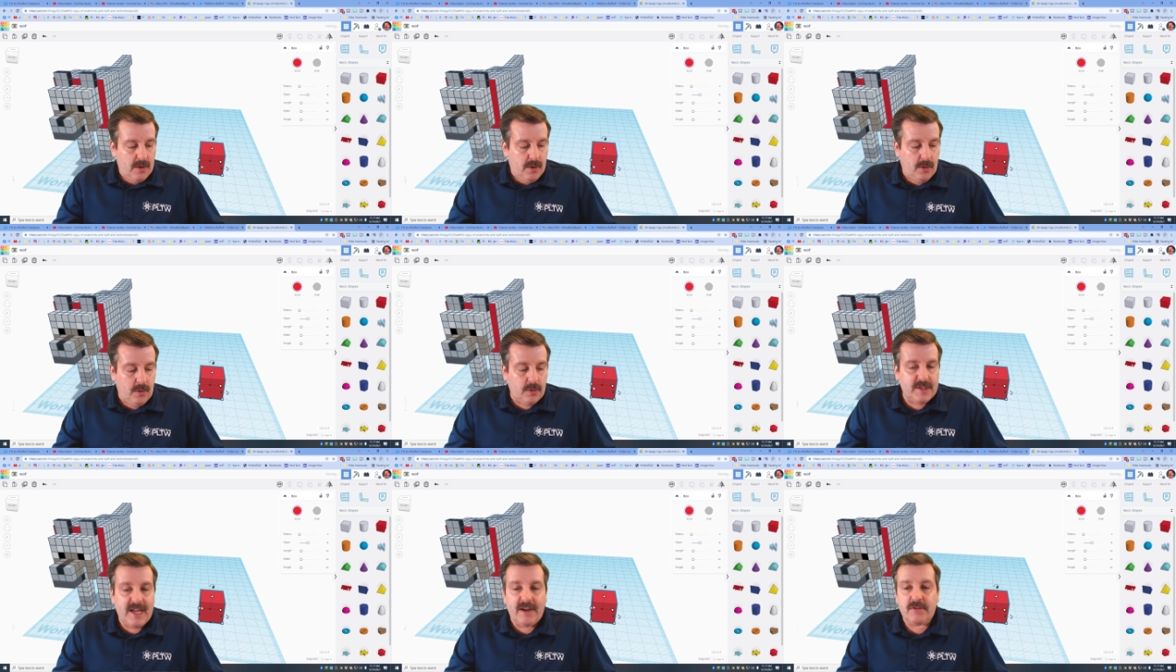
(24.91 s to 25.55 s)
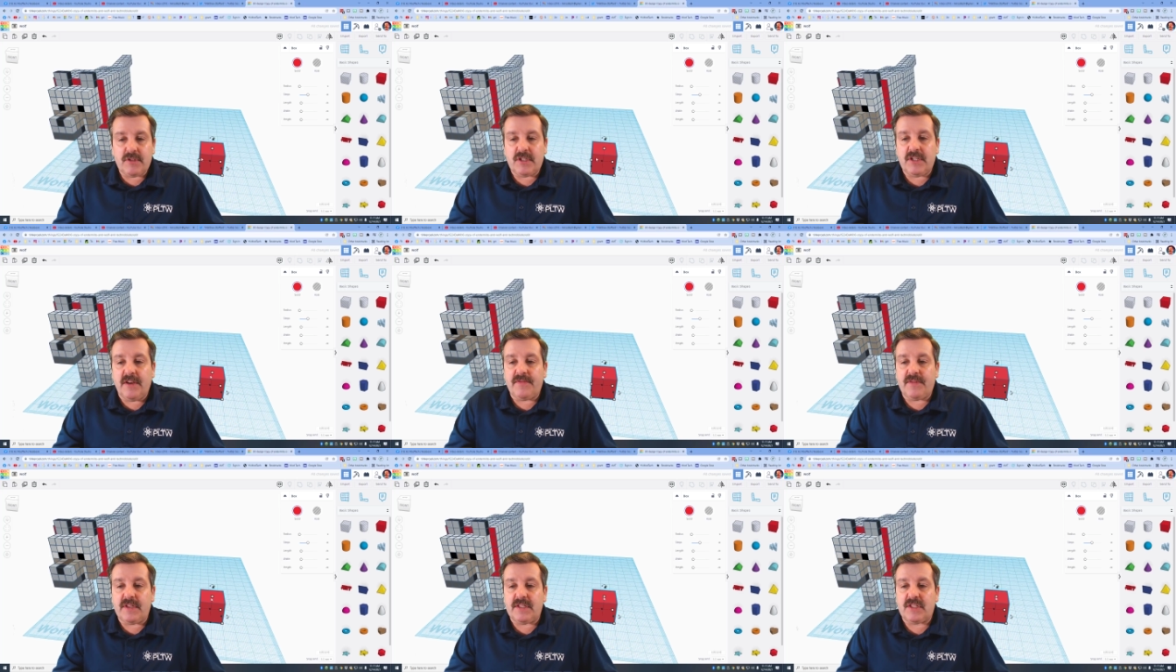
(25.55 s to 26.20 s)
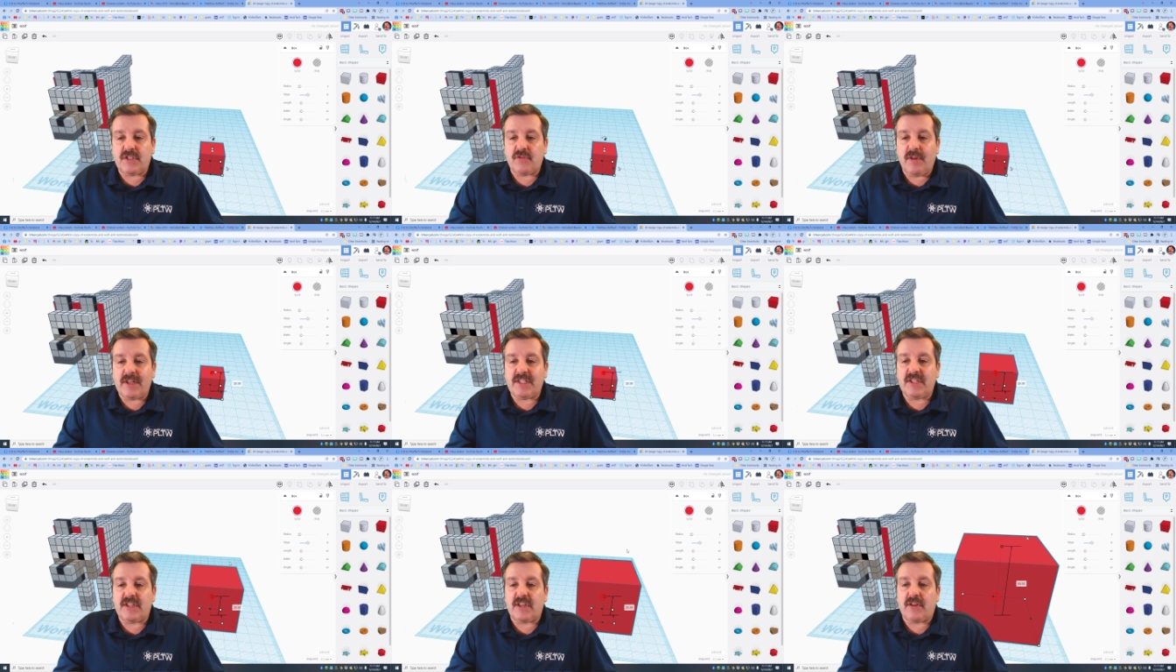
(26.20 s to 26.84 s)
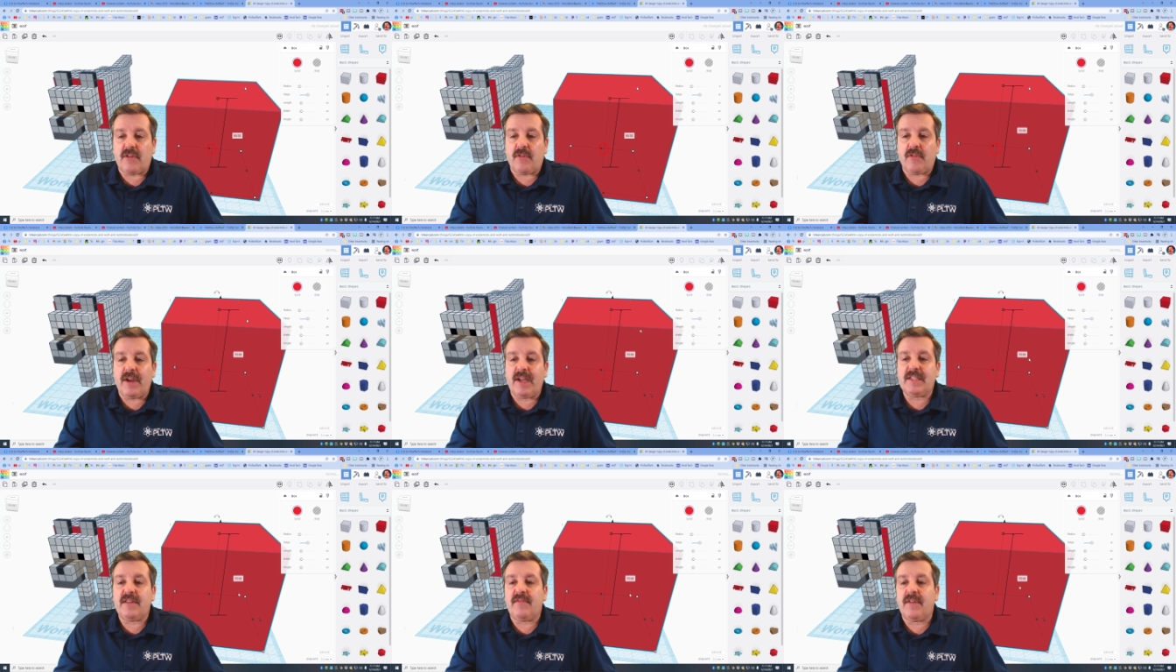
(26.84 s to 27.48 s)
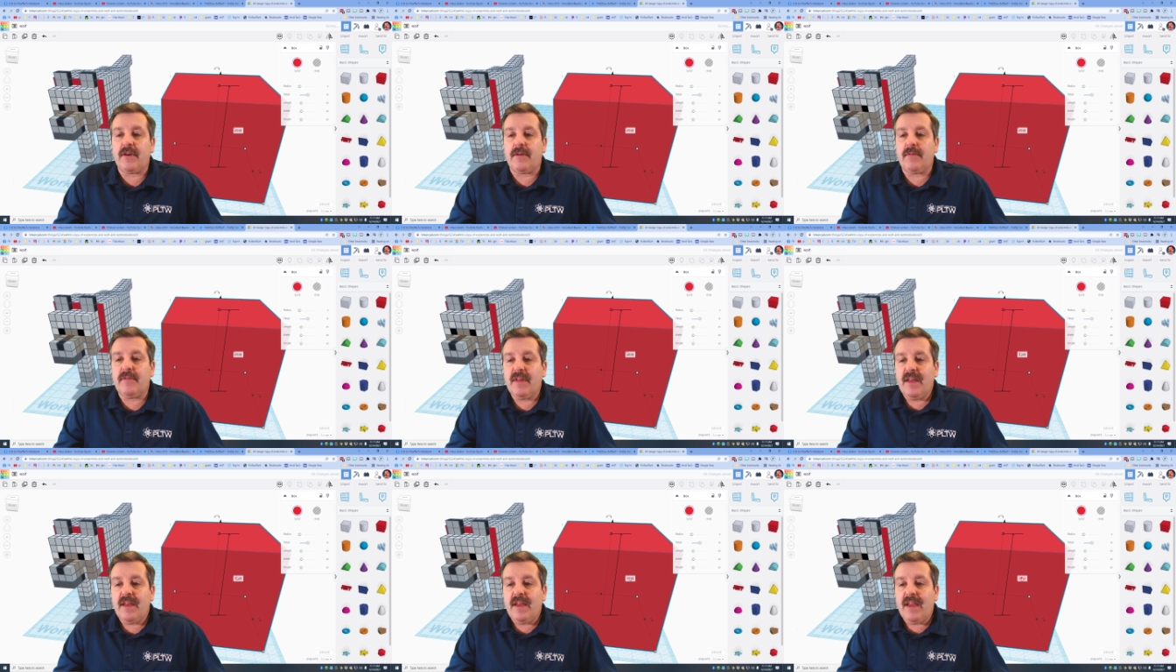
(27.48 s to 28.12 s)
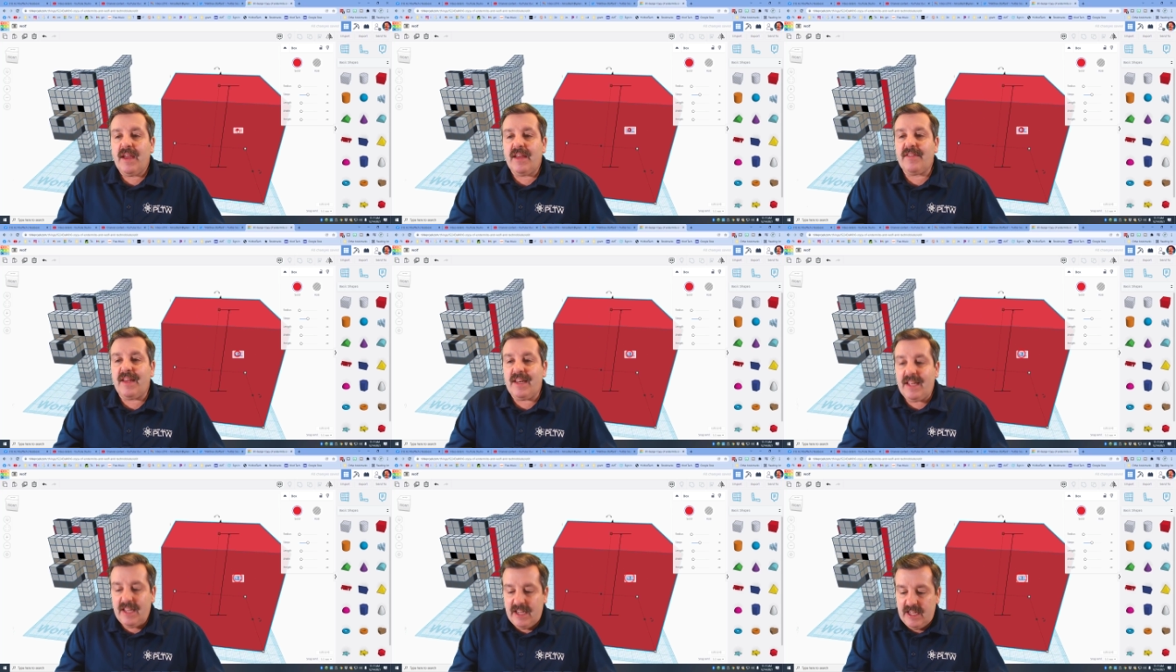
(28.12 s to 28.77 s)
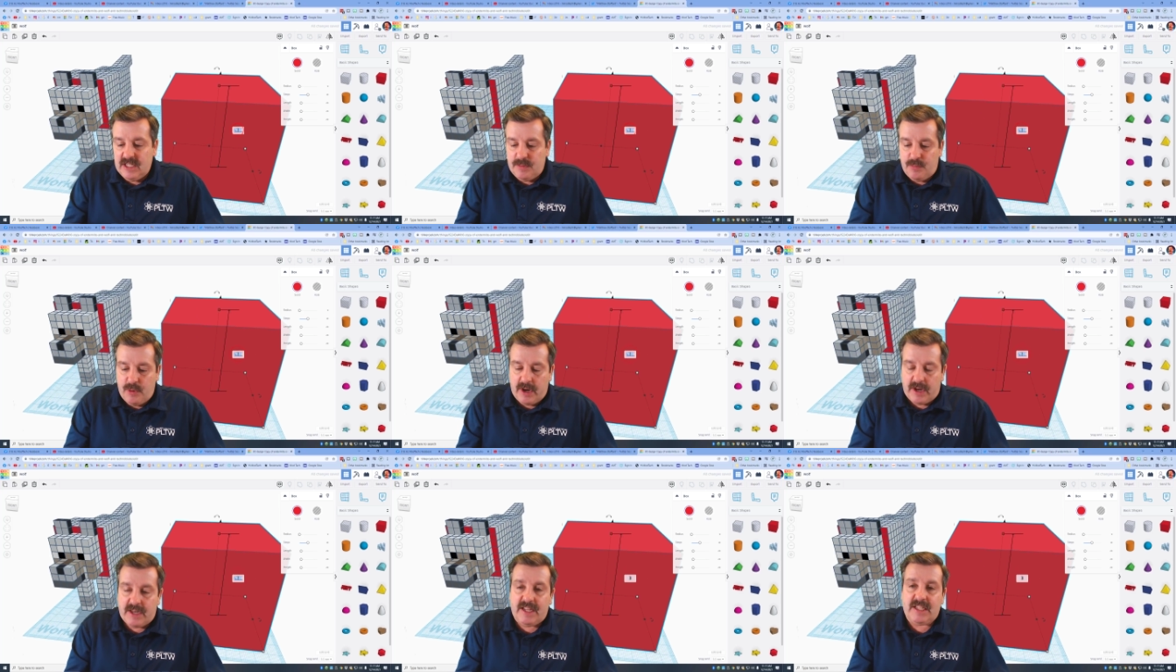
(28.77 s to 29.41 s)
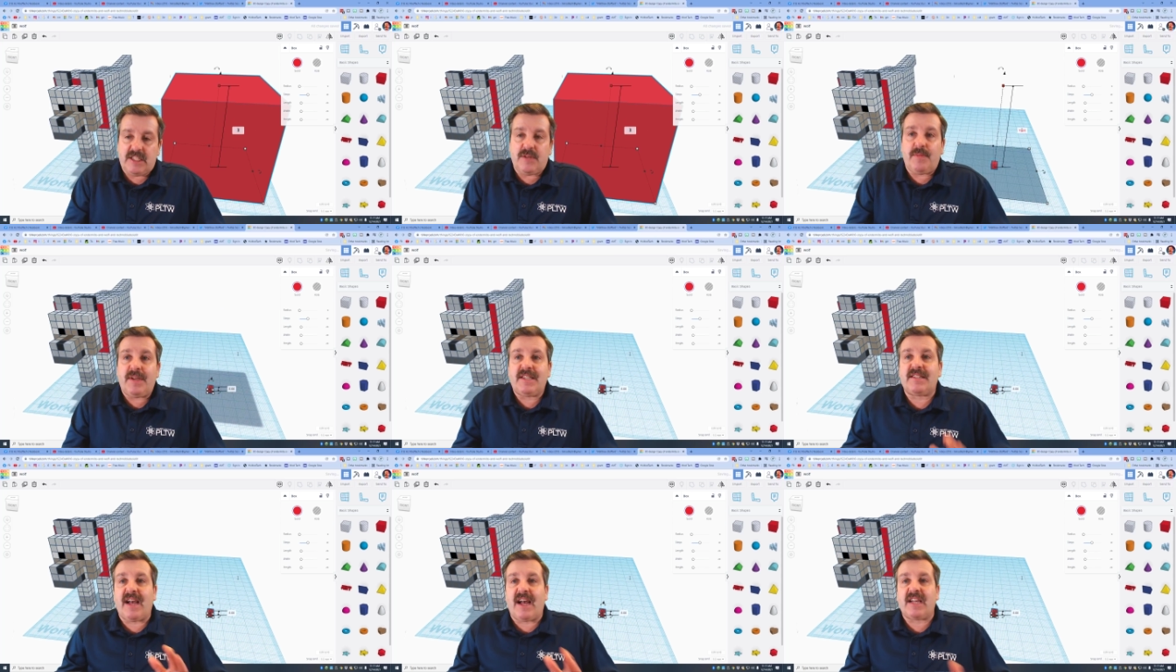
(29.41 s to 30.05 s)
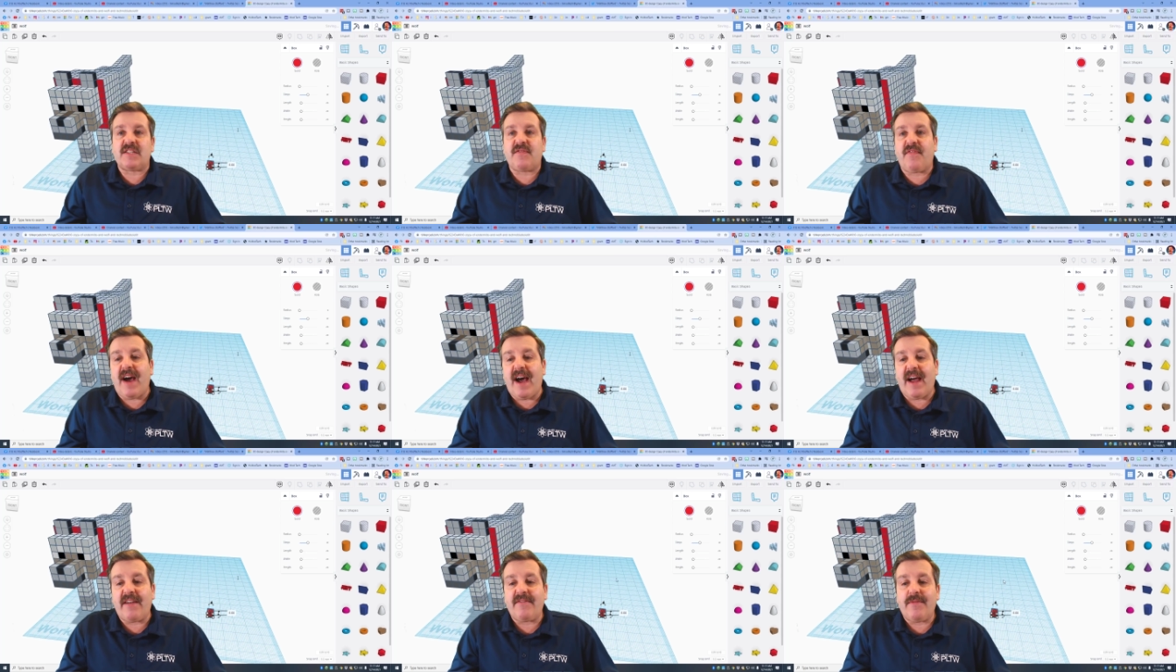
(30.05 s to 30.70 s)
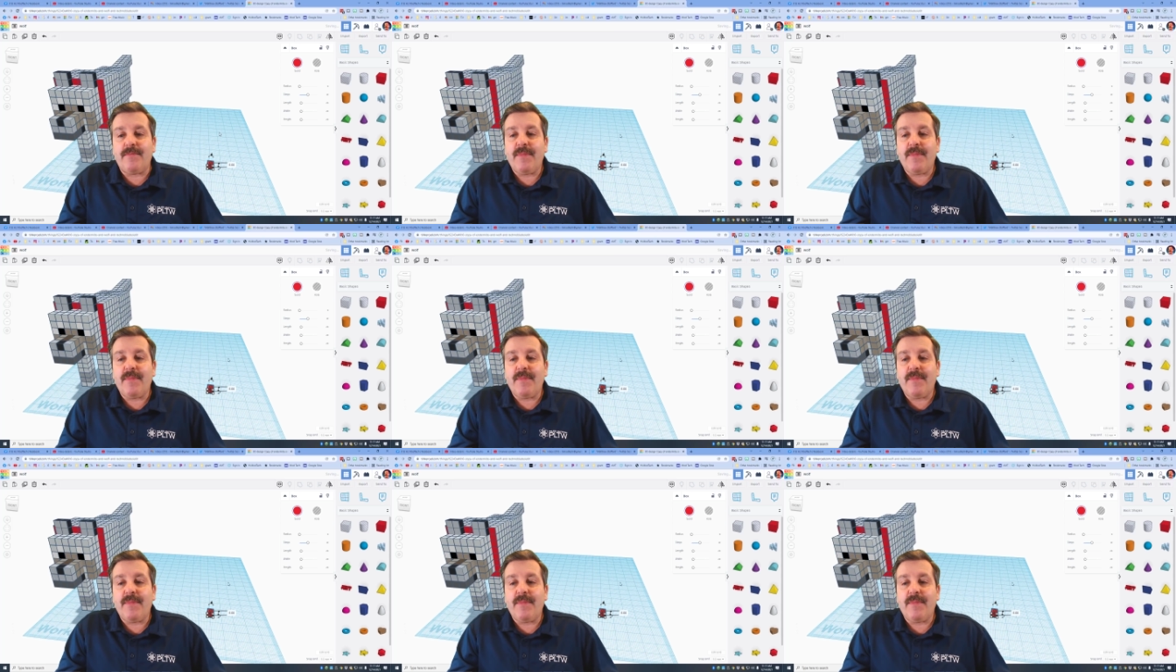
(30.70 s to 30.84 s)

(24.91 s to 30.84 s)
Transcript: Hold down shift and stretch it to Crazyville. And then each brick needs to be size five.